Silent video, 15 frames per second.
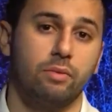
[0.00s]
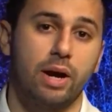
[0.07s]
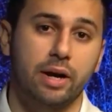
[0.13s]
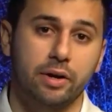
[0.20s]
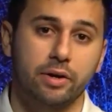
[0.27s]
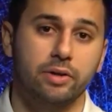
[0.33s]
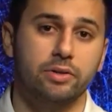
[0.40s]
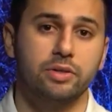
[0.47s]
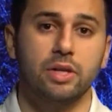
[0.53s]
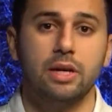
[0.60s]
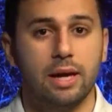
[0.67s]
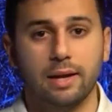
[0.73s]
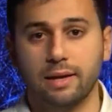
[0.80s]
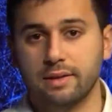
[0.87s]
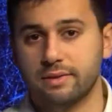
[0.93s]
records,
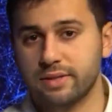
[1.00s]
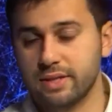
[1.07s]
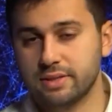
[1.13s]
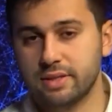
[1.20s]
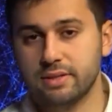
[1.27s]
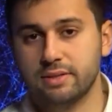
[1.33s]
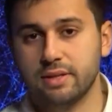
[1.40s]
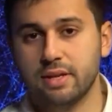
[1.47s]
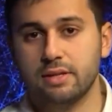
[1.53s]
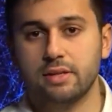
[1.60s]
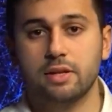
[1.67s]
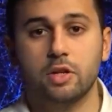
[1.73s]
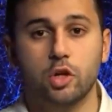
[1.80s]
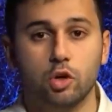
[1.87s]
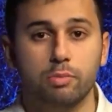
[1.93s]
inconsistencies,
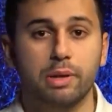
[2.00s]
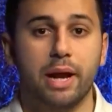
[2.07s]
and human